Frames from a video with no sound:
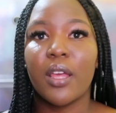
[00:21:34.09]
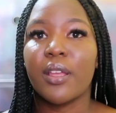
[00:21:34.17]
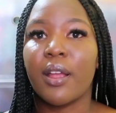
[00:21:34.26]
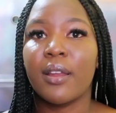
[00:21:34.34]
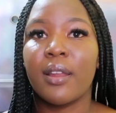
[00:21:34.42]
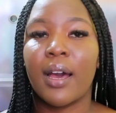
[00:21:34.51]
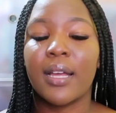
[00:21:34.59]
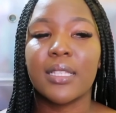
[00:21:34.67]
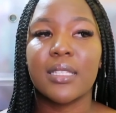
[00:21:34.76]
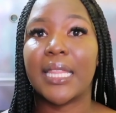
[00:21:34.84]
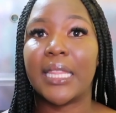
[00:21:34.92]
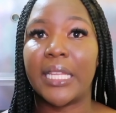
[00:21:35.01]
you're
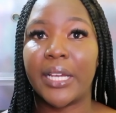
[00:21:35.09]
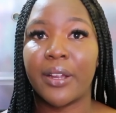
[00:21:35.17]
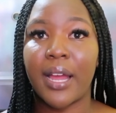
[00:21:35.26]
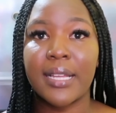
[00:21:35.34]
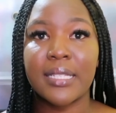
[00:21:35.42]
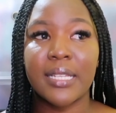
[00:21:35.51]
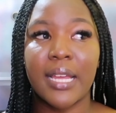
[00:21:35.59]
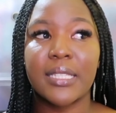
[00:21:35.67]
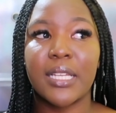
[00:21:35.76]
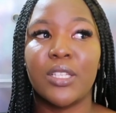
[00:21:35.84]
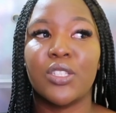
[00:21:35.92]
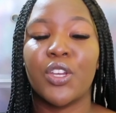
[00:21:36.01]
not there as
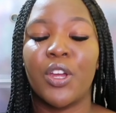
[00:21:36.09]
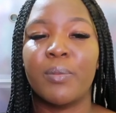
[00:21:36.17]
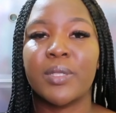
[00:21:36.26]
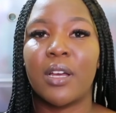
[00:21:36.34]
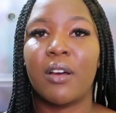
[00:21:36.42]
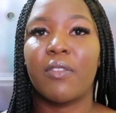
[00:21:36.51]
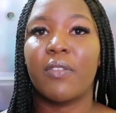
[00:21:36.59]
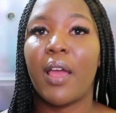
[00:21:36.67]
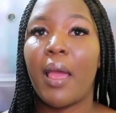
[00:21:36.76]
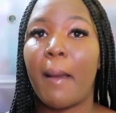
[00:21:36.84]
yet in terms of